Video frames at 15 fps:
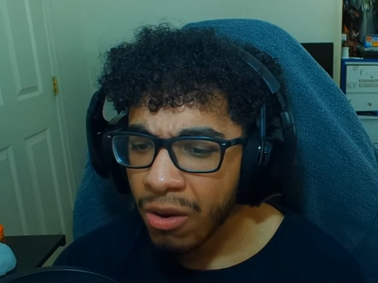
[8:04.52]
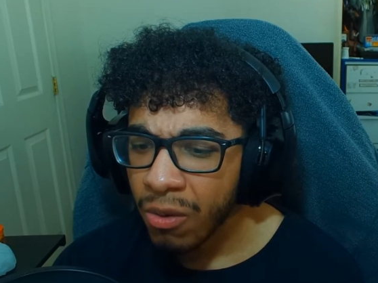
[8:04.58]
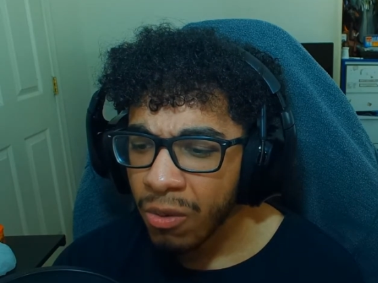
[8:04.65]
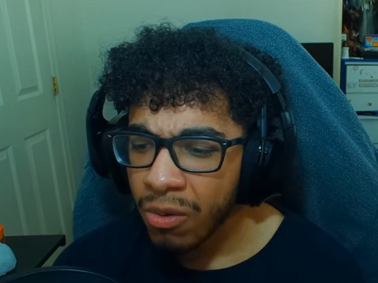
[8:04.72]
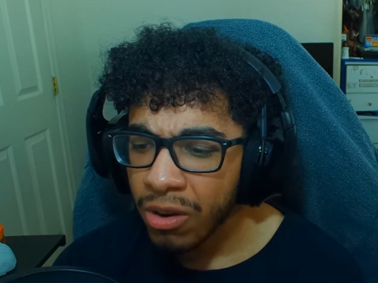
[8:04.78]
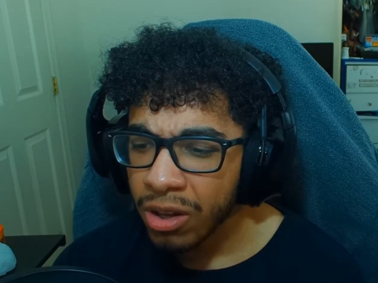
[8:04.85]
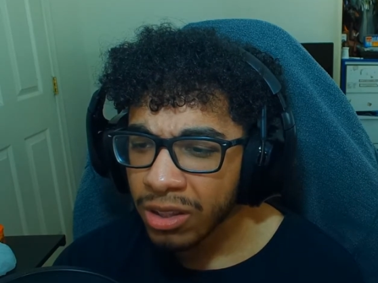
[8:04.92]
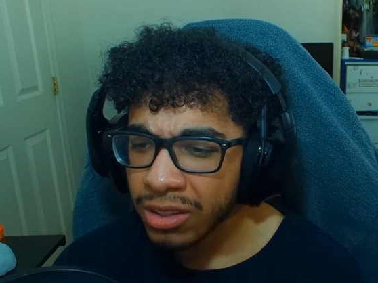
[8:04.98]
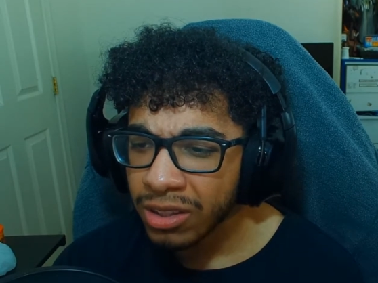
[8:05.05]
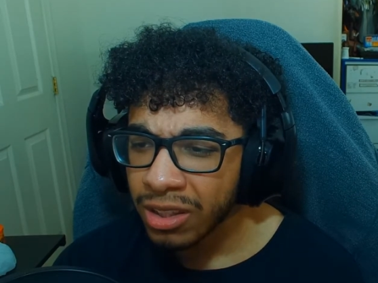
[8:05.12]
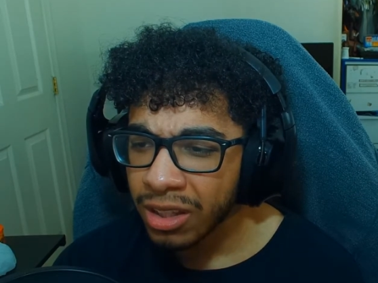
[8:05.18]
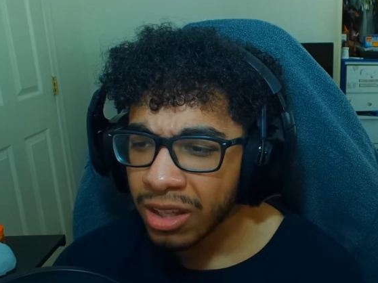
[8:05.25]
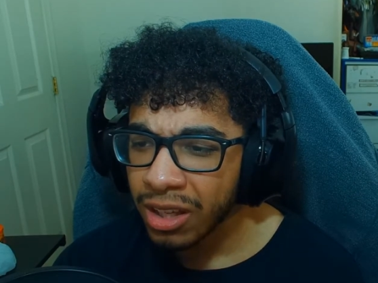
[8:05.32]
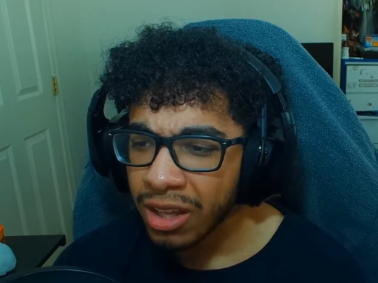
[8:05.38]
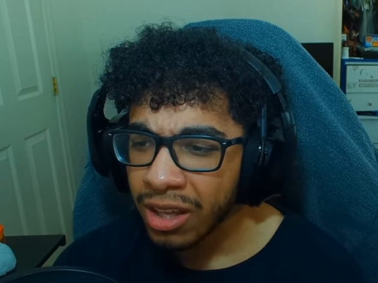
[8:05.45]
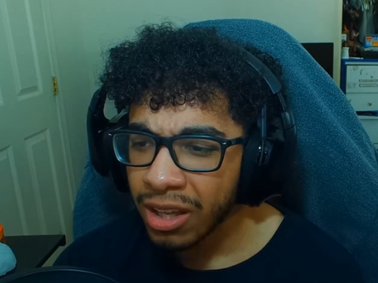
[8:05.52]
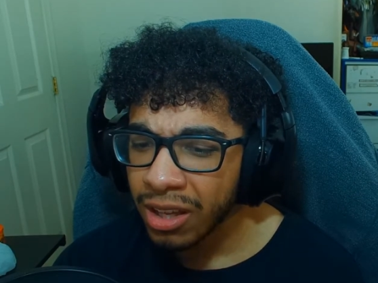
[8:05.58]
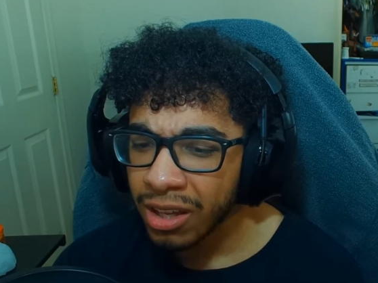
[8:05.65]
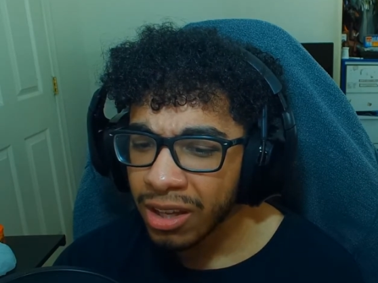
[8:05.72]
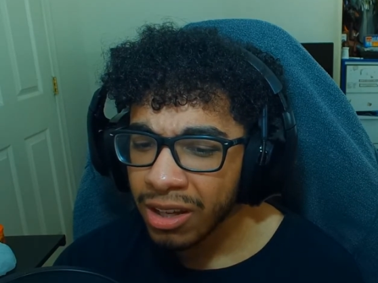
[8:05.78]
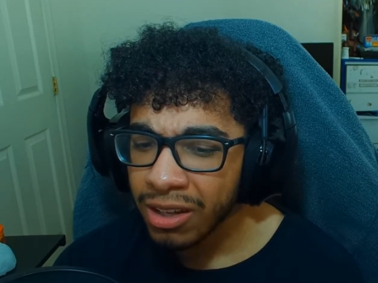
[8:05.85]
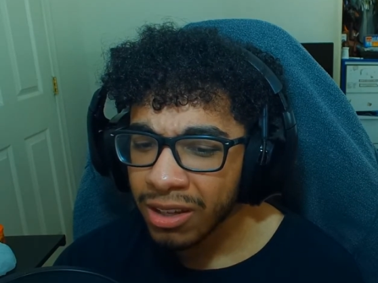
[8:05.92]
What the
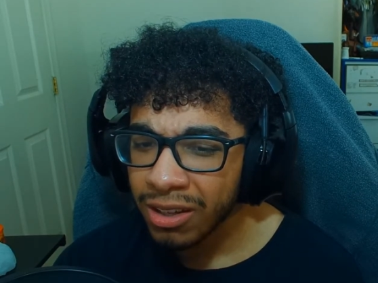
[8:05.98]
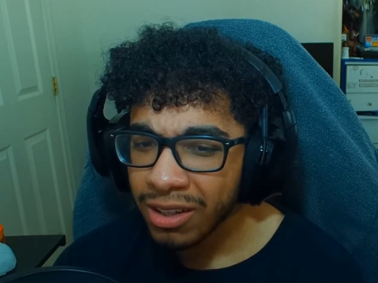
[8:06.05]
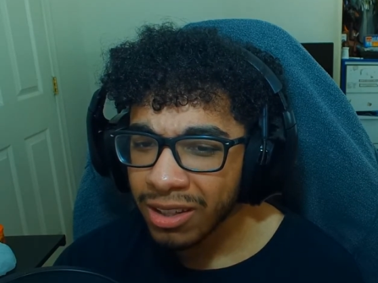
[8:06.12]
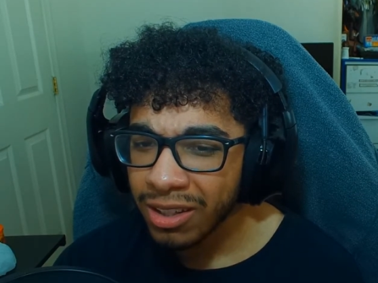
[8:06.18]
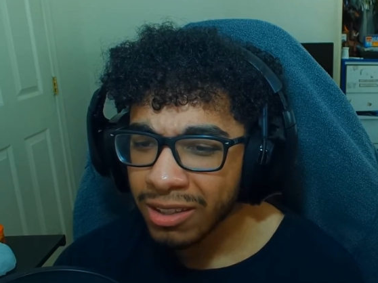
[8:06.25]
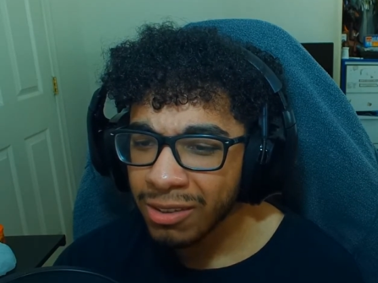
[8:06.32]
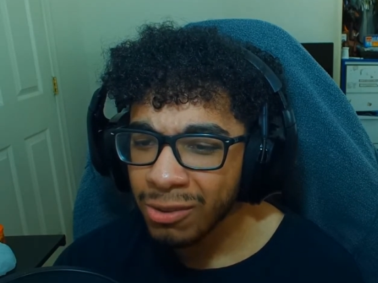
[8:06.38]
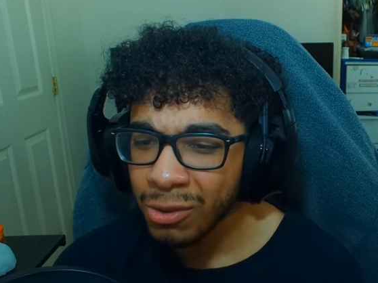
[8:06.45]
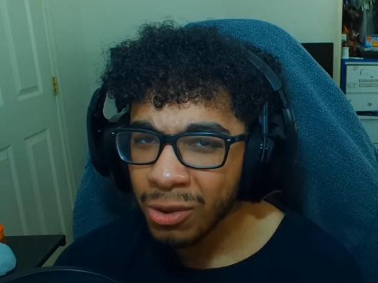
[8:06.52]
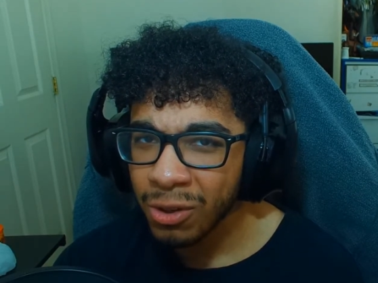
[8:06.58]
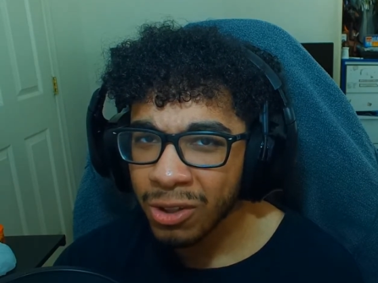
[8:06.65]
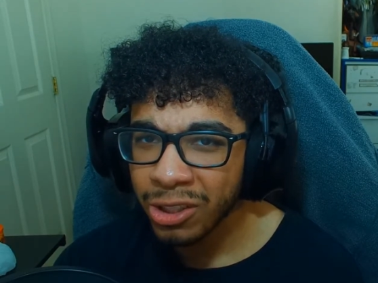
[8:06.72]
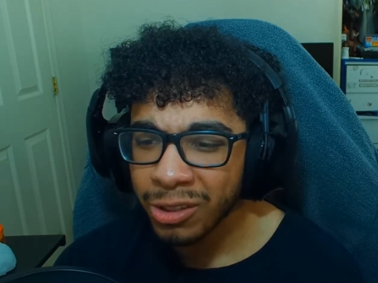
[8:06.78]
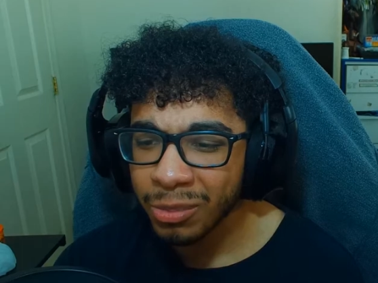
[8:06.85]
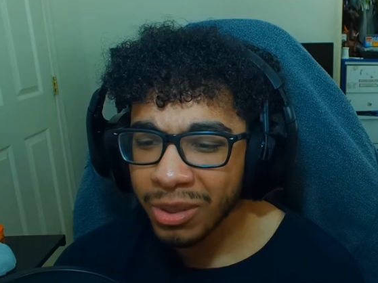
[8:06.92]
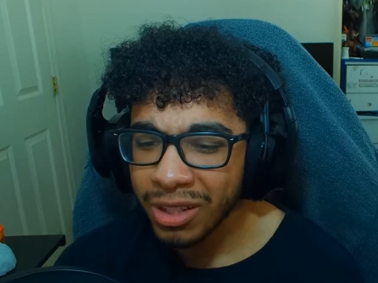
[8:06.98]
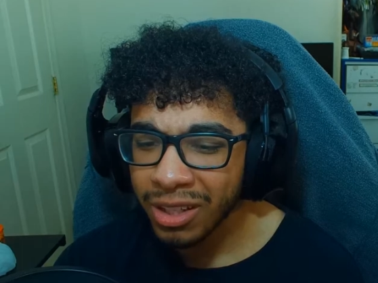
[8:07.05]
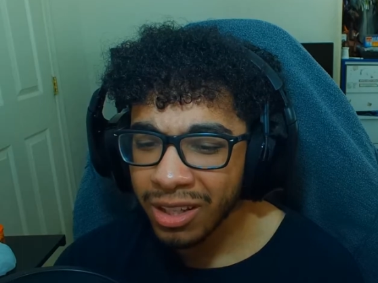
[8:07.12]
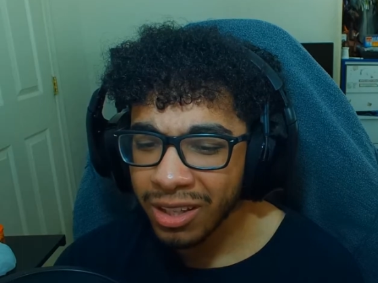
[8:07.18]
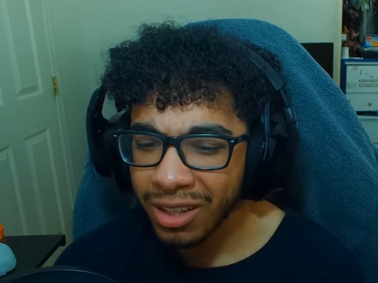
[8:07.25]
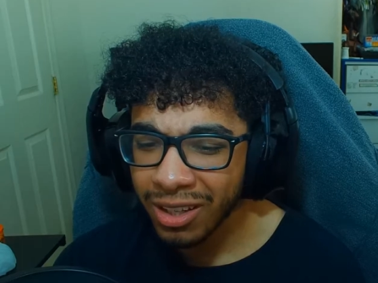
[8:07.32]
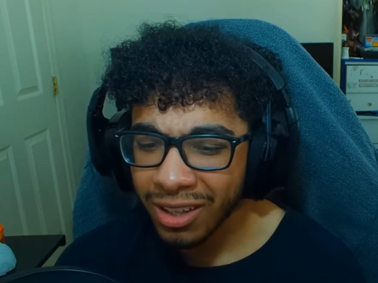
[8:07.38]
hell? Get a new horse,
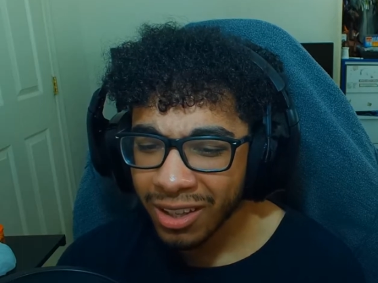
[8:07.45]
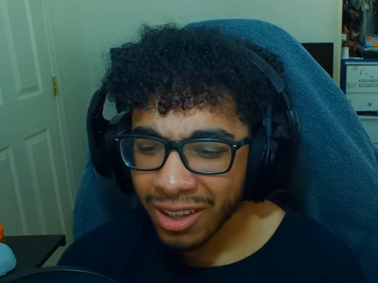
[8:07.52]
buddy.